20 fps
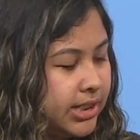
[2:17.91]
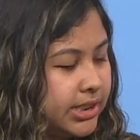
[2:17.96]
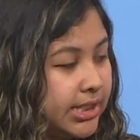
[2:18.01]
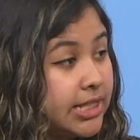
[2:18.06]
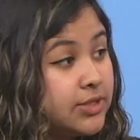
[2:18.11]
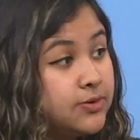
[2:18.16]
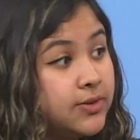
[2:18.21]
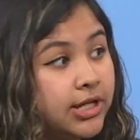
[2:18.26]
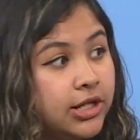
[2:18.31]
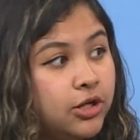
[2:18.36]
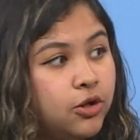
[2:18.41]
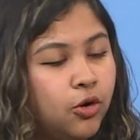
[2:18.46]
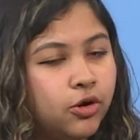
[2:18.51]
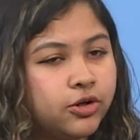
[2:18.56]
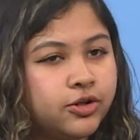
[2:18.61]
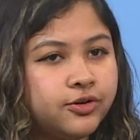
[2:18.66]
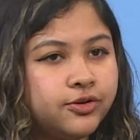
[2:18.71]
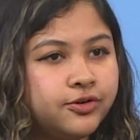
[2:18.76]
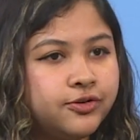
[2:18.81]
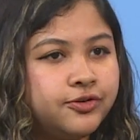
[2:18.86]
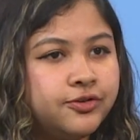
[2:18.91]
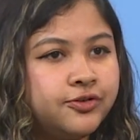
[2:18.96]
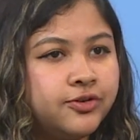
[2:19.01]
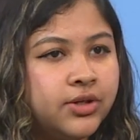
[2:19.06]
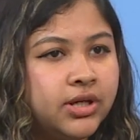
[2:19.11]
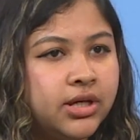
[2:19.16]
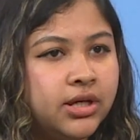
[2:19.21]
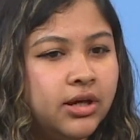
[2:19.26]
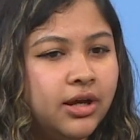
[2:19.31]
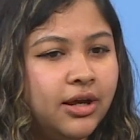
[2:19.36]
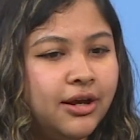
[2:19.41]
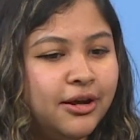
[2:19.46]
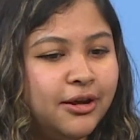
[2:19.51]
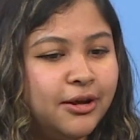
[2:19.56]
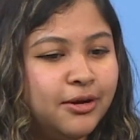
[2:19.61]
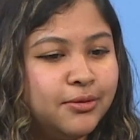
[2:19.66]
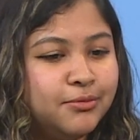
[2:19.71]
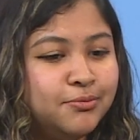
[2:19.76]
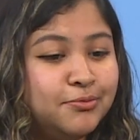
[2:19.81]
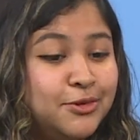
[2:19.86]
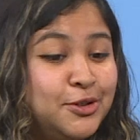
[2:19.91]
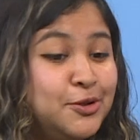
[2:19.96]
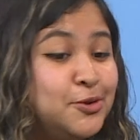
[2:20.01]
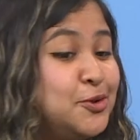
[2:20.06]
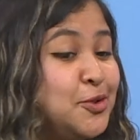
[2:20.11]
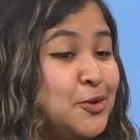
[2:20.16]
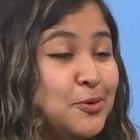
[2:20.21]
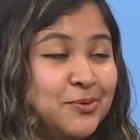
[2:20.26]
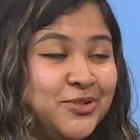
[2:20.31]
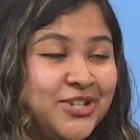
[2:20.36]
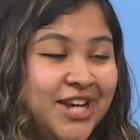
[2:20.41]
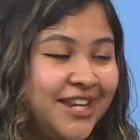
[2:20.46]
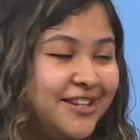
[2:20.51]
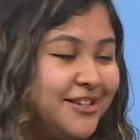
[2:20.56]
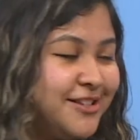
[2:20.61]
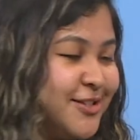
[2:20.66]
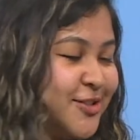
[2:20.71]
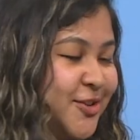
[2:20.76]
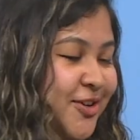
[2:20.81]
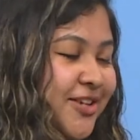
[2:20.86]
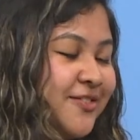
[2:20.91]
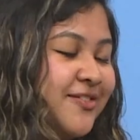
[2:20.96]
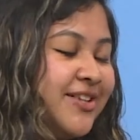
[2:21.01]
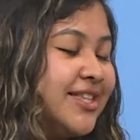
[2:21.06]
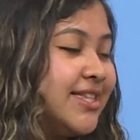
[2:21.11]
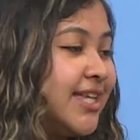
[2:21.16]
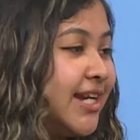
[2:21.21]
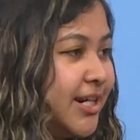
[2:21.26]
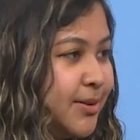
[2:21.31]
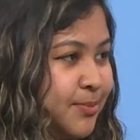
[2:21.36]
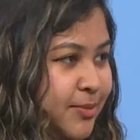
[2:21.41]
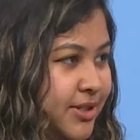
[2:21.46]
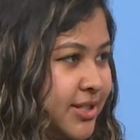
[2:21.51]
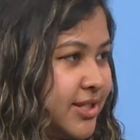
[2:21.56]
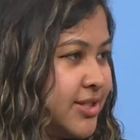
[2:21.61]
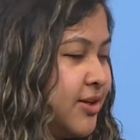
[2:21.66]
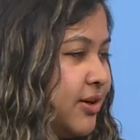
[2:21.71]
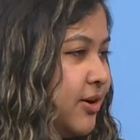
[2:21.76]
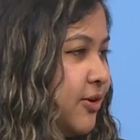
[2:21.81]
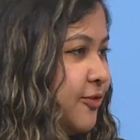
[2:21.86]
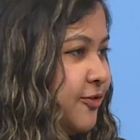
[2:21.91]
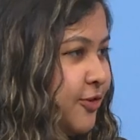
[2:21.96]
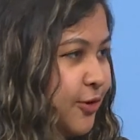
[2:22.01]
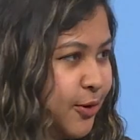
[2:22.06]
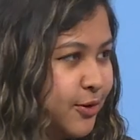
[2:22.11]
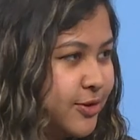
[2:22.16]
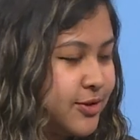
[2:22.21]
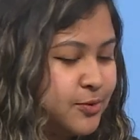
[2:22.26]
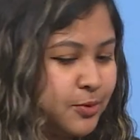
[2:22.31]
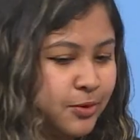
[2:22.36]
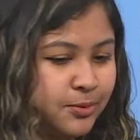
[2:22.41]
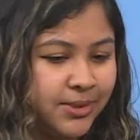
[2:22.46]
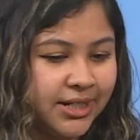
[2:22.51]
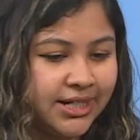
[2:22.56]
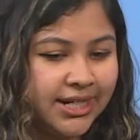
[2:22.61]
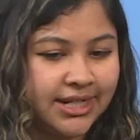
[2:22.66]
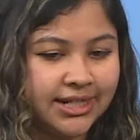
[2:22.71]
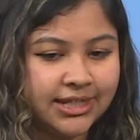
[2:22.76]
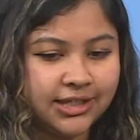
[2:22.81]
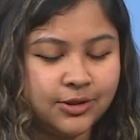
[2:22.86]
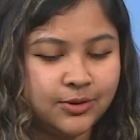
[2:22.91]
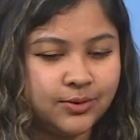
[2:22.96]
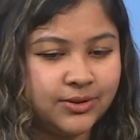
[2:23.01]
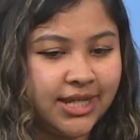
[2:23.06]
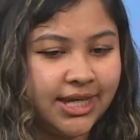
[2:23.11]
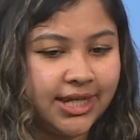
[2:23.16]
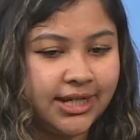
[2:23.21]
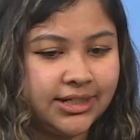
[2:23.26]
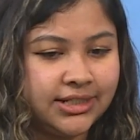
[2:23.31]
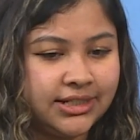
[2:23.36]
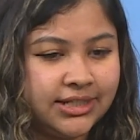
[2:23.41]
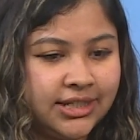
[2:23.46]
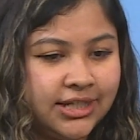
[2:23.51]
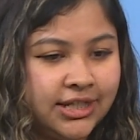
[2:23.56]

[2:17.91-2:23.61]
That's why a lot of YouTube channels or even therapists of yours would be telling you that,